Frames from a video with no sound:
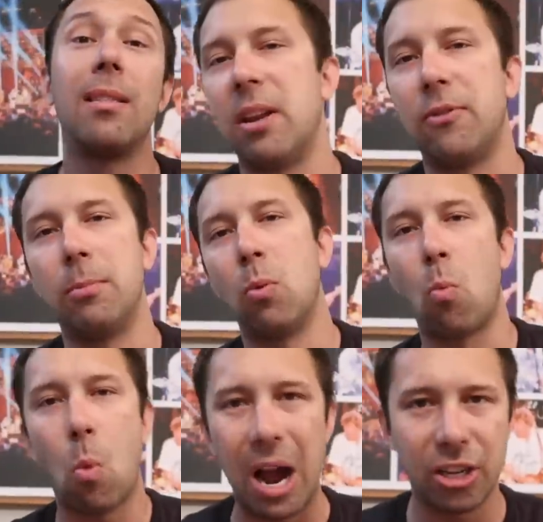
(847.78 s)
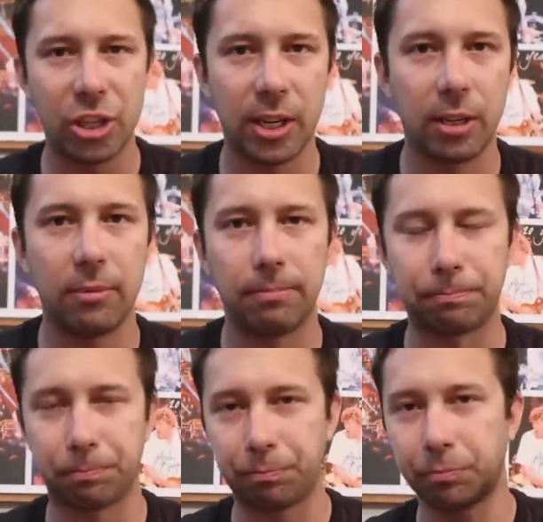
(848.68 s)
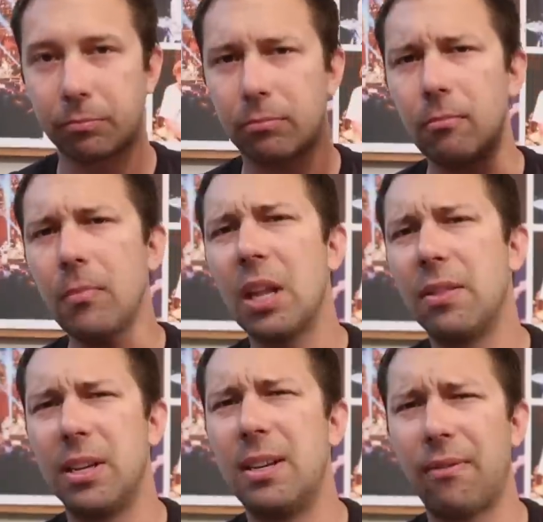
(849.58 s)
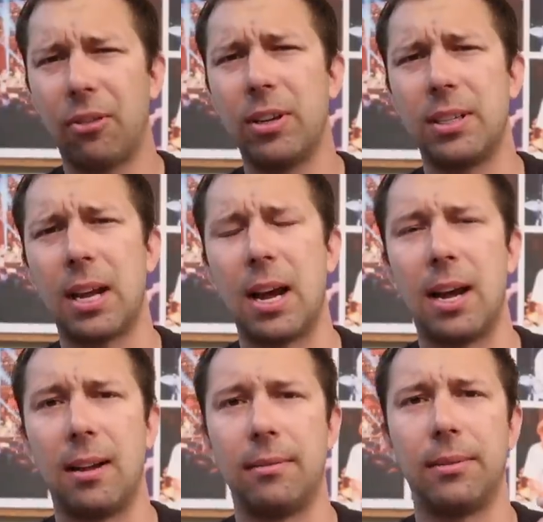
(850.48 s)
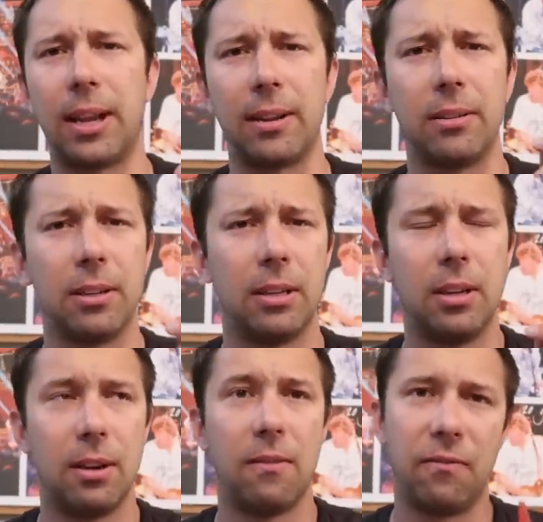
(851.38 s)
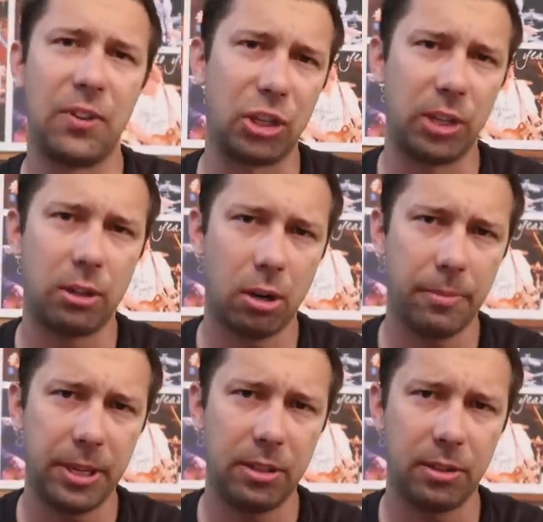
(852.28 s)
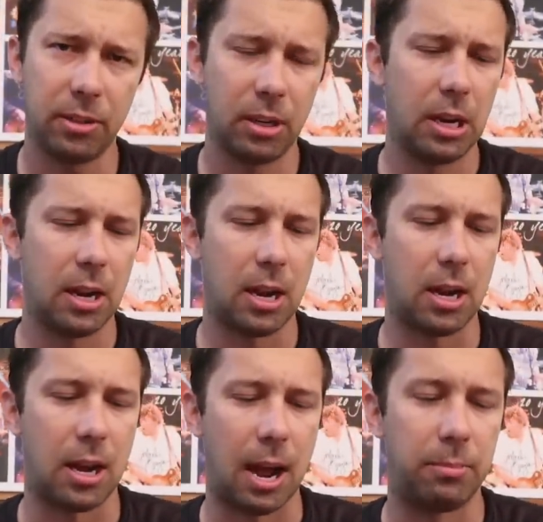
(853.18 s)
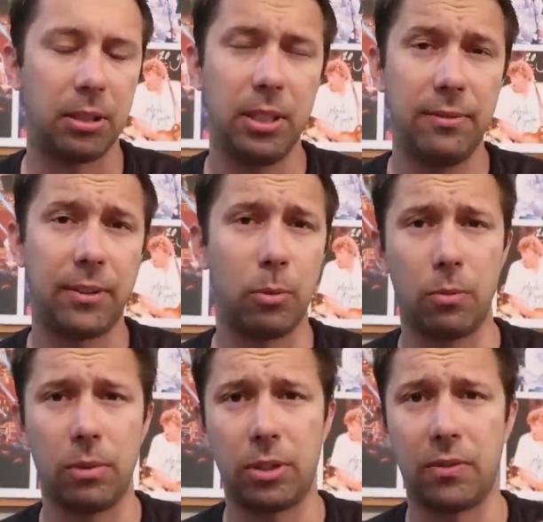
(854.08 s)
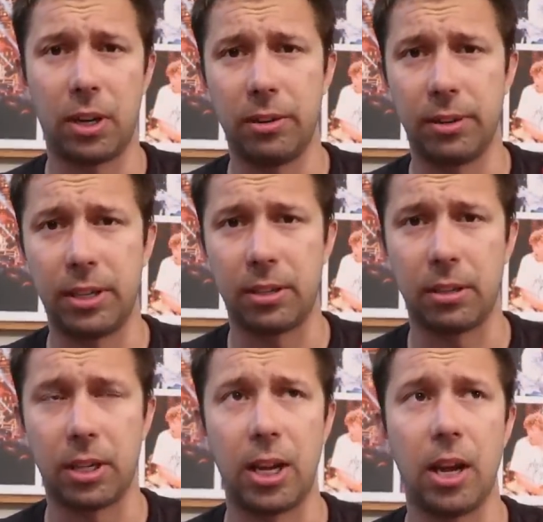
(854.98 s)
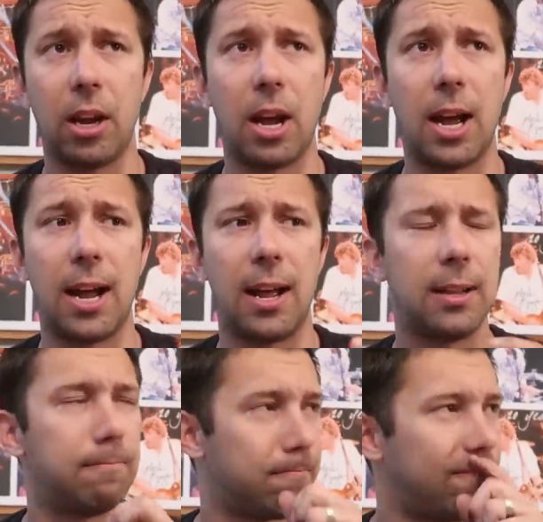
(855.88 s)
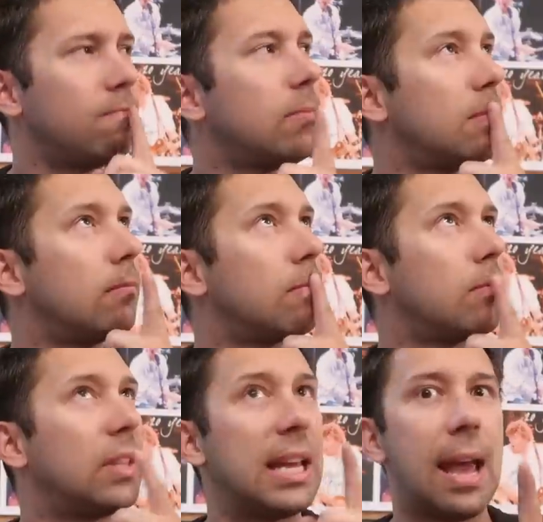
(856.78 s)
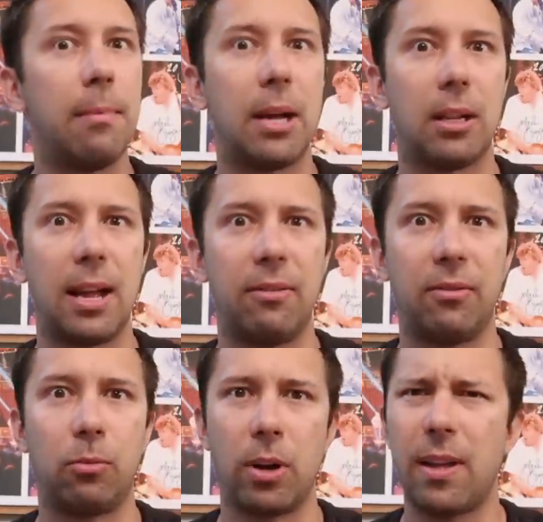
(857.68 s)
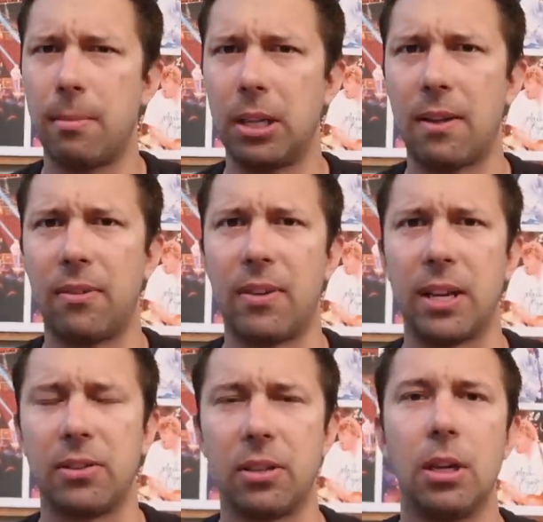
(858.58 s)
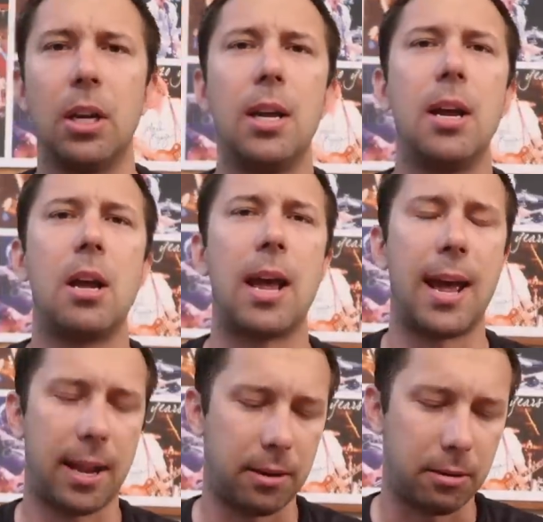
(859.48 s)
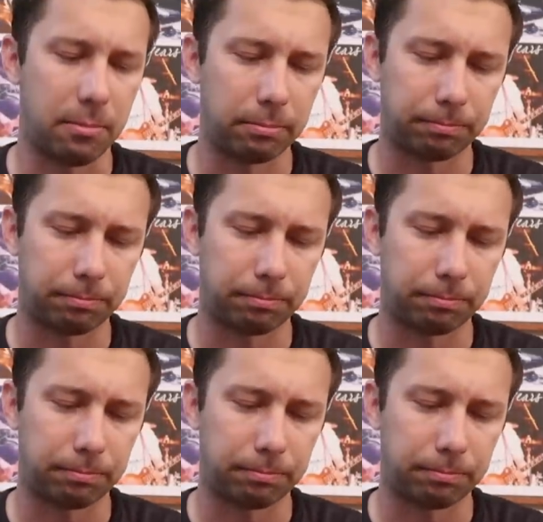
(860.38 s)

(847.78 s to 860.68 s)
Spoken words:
And if you've been watching the different like fishing tournaments, I believe it was very recently the MLF, one of the MLF events, and